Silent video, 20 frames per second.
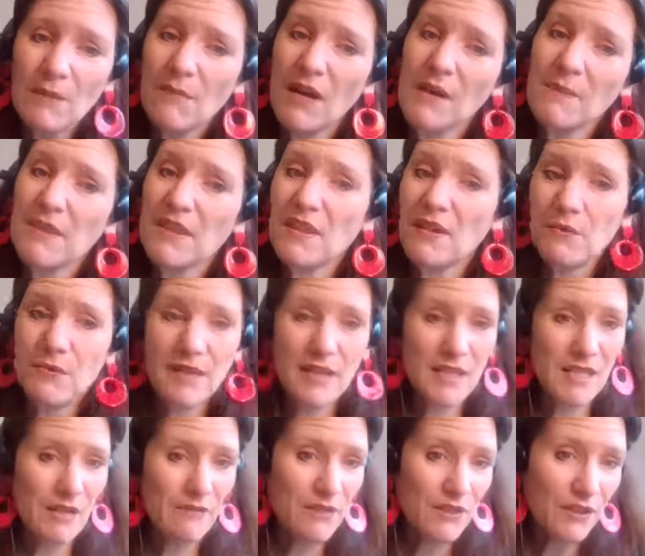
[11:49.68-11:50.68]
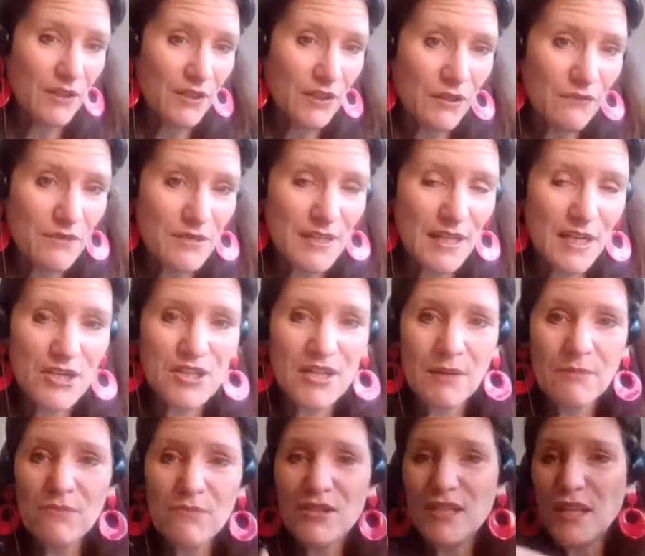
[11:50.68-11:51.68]
might be that we could have another conversation.
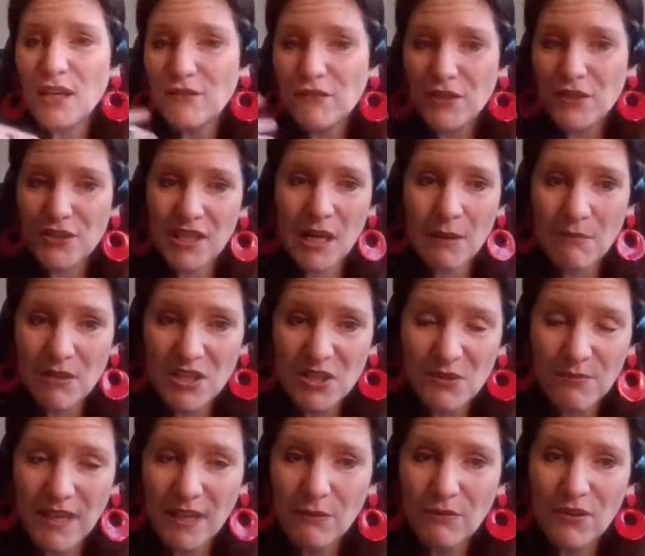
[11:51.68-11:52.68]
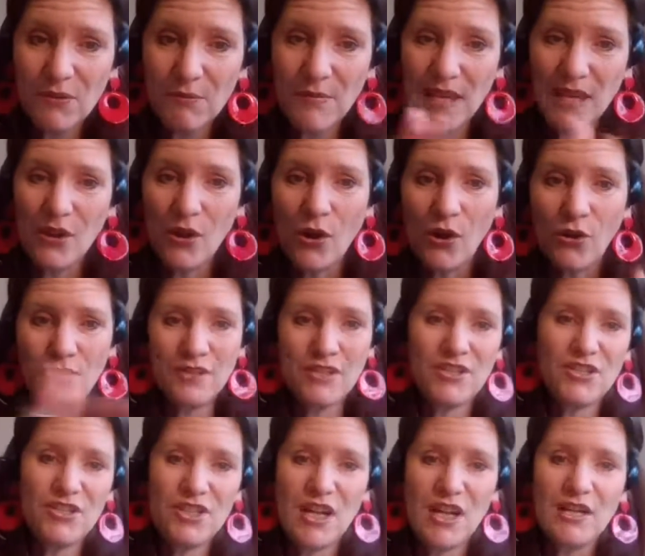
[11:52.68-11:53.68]
I'd love you to come and speak with me on
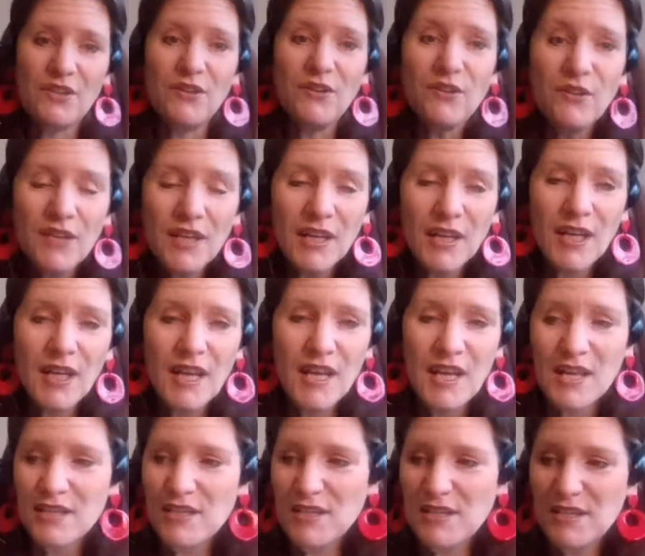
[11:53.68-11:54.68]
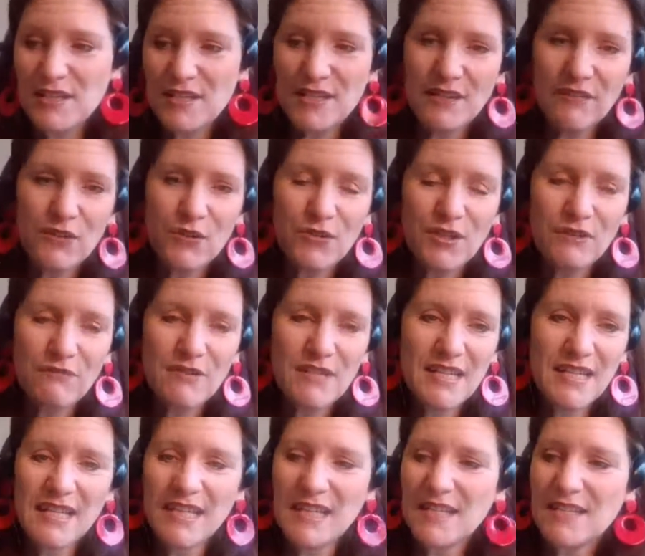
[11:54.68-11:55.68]
this channel. This is, I've called it
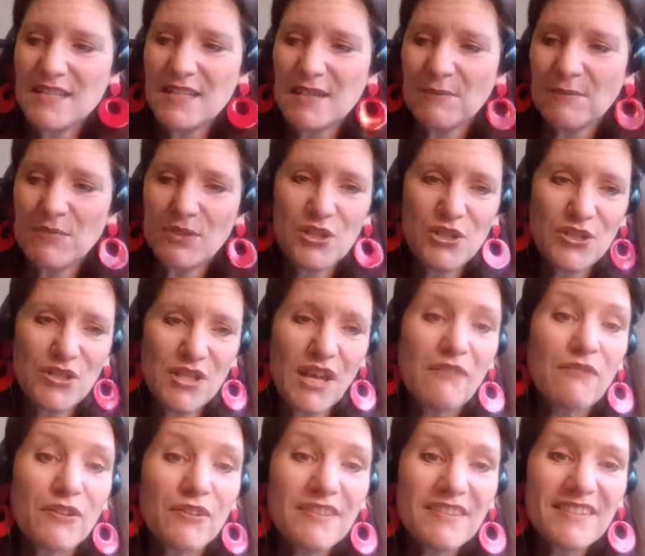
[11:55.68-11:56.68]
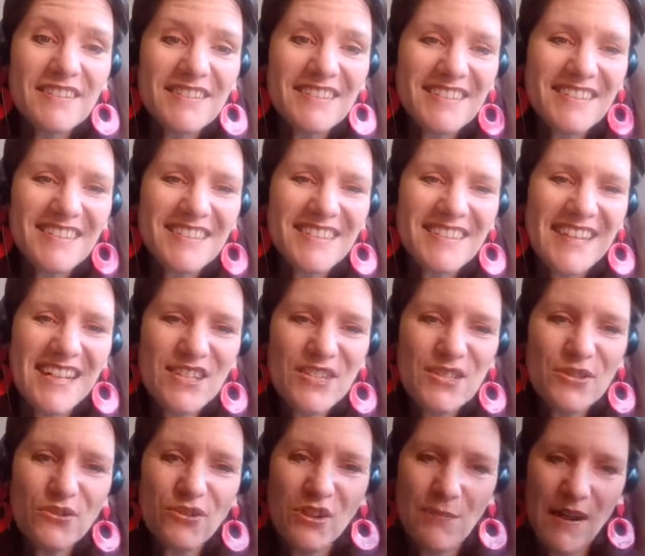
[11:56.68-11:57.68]
Resilient Kids number 7. Let's
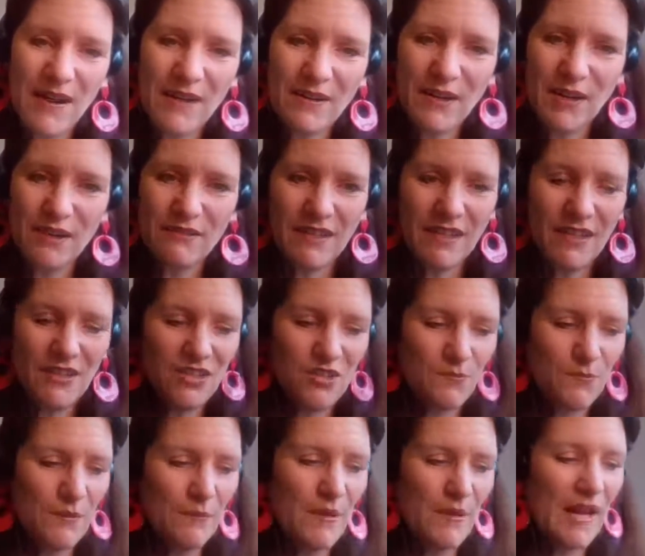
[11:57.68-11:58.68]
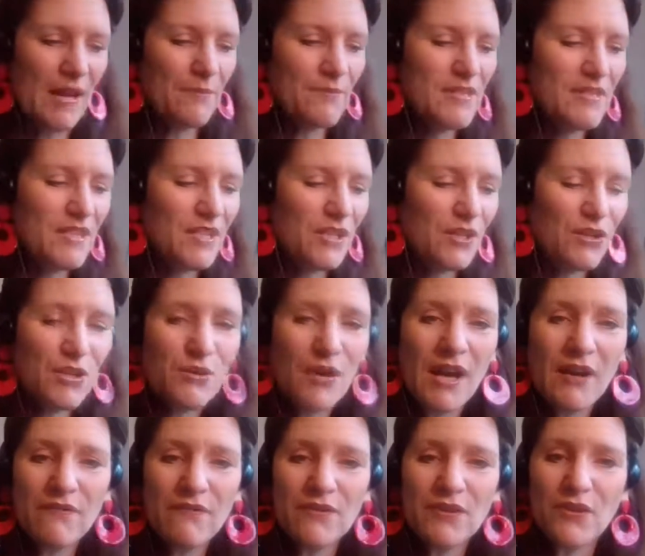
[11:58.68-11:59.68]
talk about courage. But perhaps, you
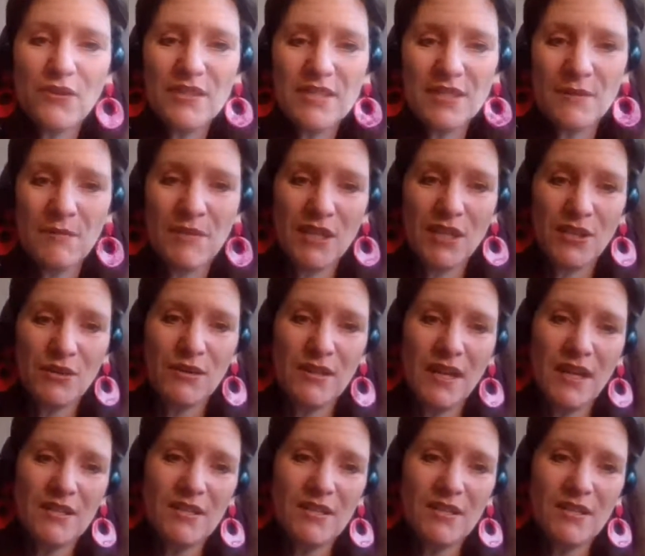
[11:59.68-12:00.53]
have got something you'd